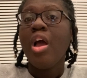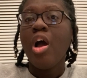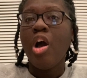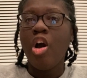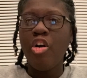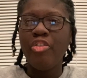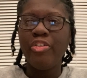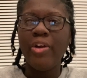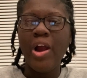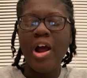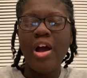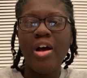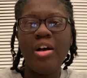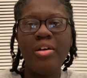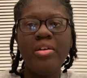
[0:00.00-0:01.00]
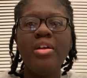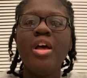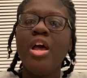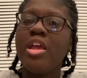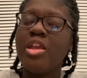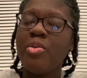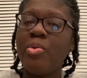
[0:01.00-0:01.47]
Overall,
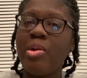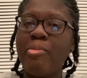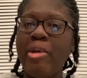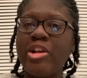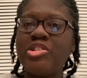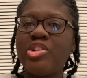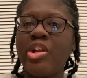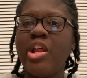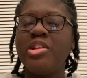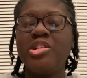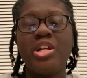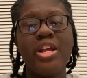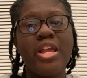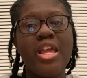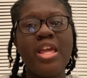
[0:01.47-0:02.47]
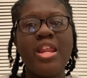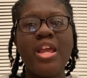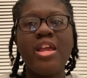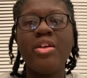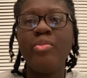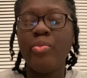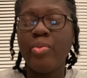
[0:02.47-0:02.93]
you want to make sure that you're
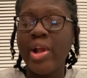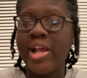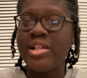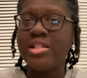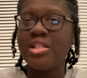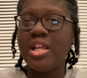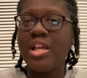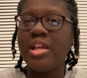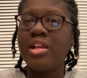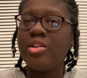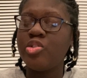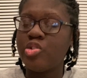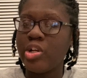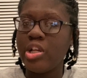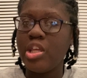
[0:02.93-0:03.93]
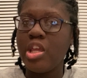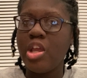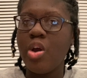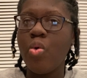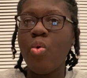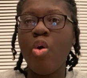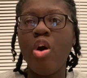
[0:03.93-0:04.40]
eating, resting, drinking
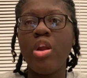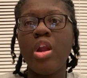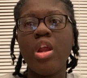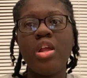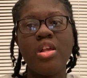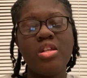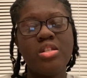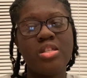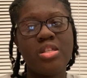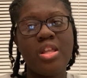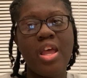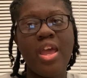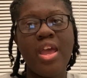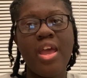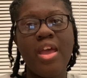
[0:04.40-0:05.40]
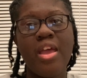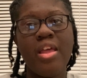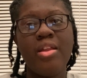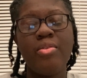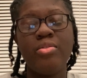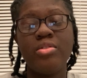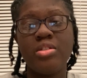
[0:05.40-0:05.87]
your water, and
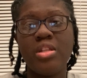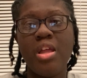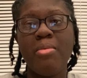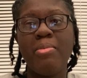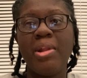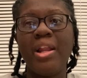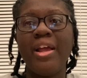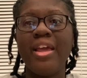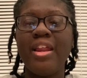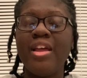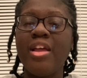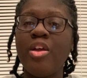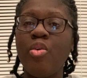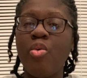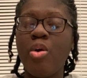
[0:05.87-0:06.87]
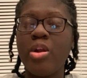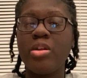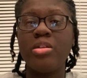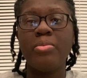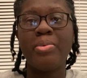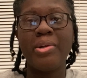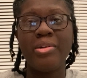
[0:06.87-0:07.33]
staying stimulated in order
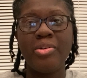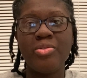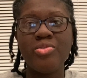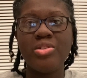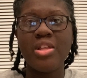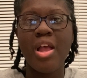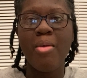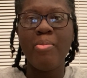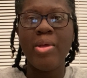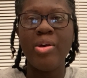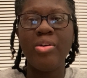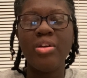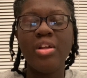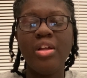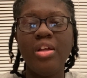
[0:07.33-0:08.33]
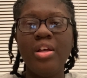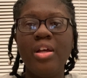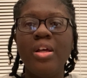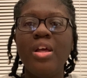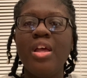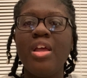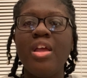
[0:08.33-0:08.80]
to produce that milk.
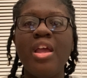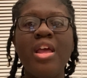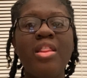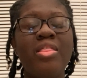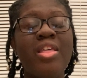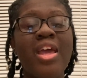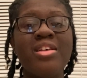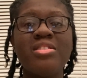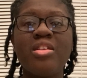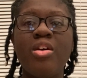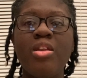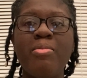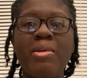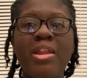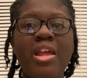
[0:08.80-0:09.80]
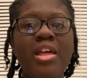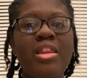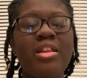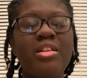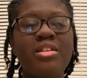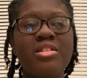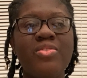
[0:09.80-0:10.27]
And that's going to be the
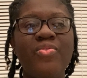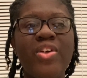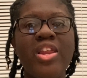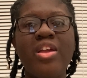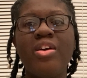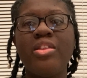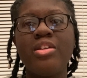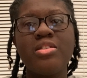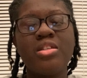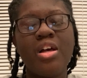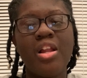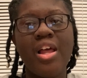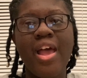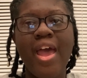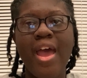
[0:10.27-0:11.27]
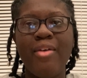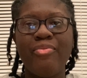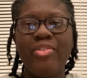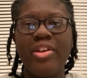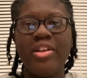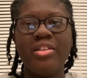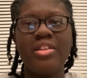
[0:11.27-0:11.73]
end of this video. That's all I have
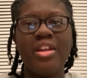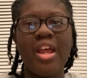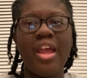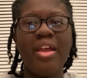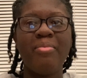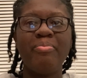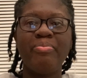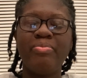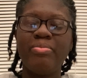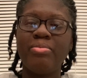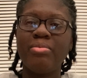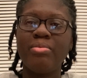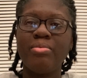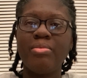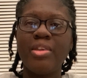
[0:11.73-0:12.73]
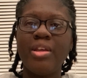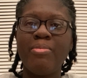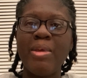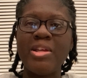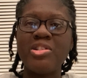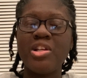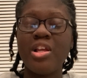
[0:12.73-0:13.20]
for you today.
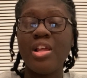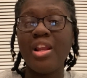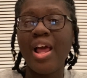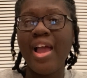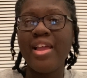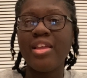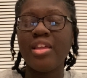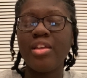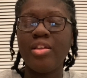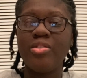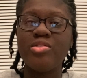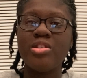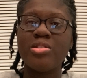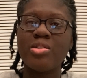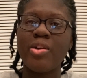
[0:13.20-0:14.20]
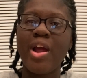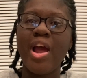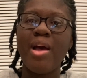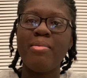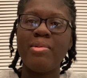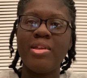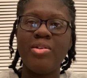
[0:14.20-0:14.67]
Make sure you like, you
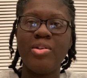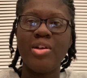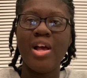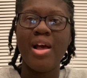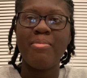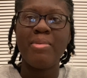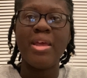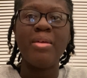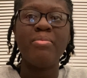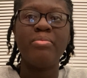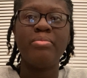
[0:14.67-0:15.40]
subscribe, and you comment.